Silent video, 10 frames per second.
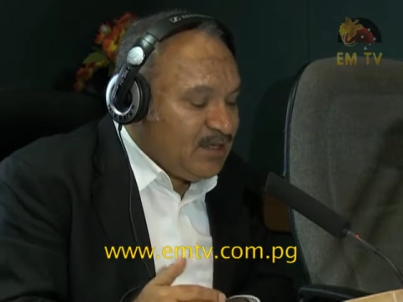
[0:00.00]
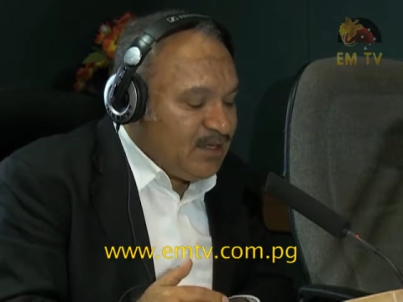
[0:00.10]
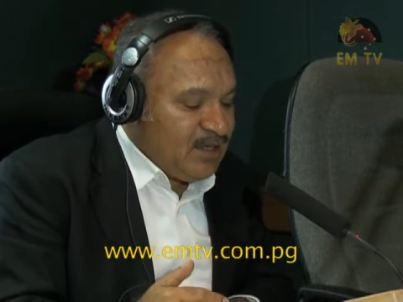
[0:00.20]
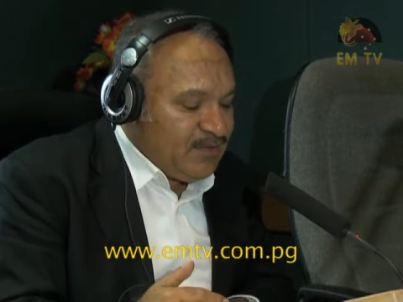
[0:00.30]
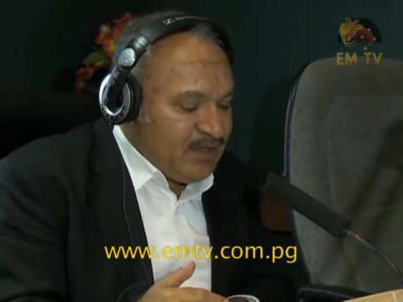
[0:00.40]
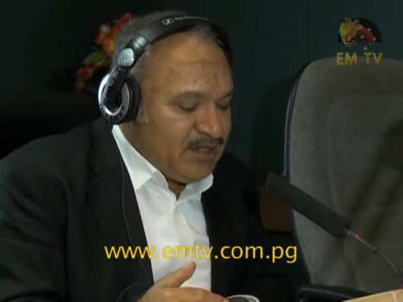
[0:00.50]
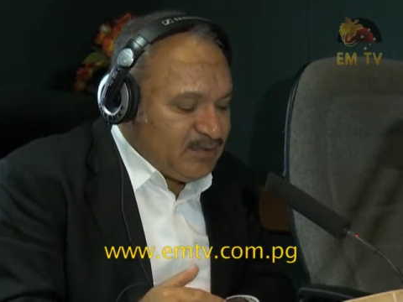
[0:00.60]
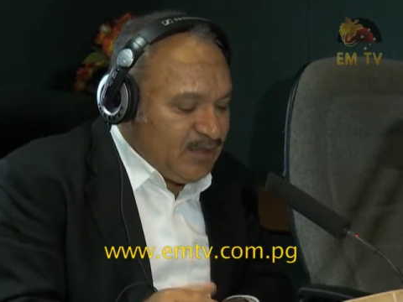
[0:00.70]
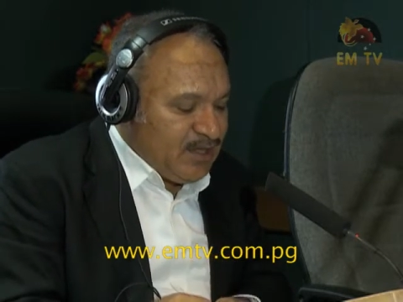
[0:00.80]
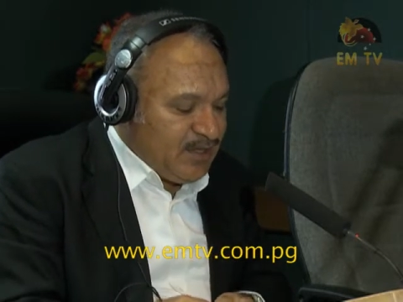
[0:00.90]
Uh, that is
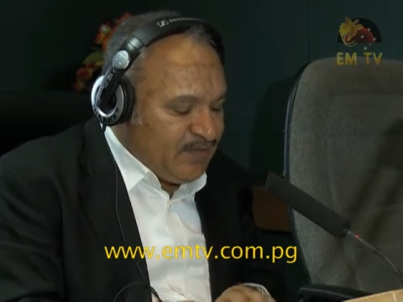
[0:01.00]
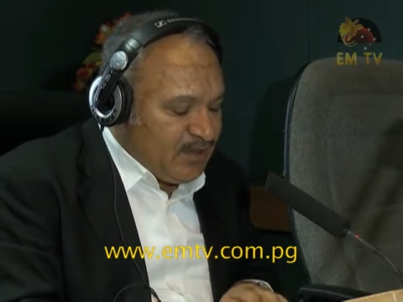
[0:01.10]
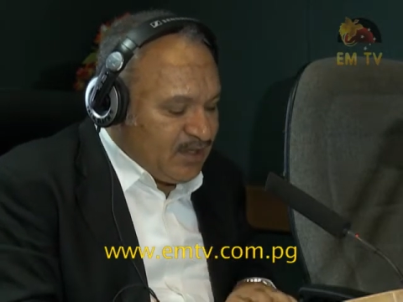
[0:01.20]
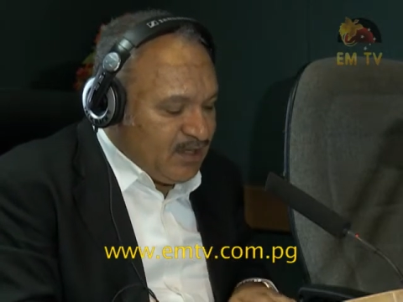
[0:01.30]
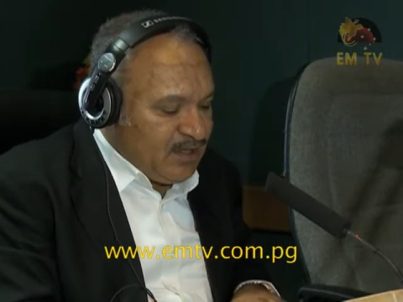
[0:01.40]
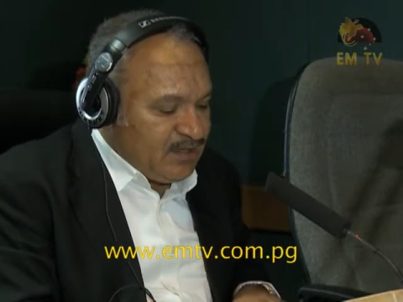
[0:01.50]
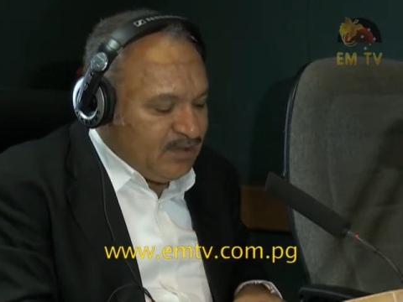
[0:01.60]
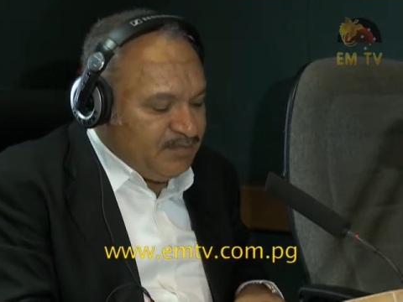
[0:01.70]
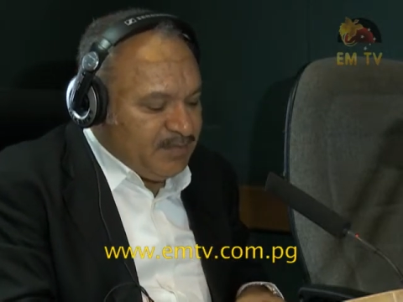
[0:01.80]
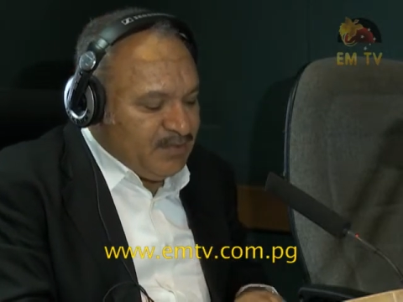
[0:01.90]
why I think uh, you
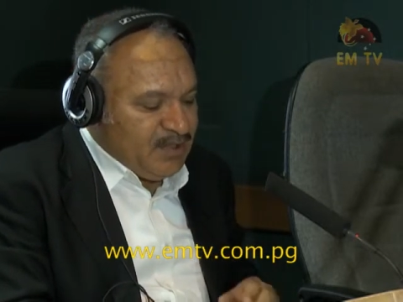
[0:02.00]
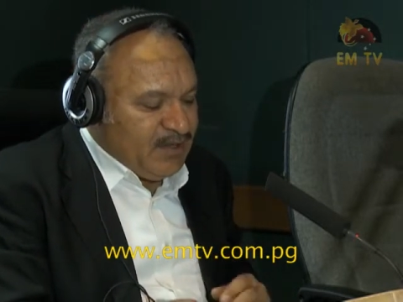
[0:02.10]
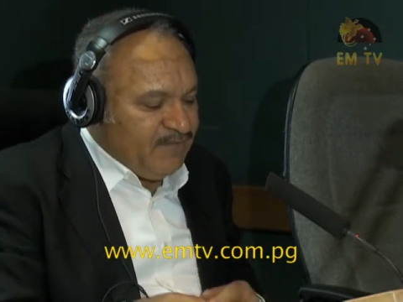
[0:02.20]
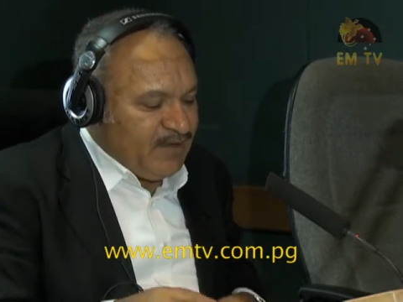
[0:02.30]
know people have.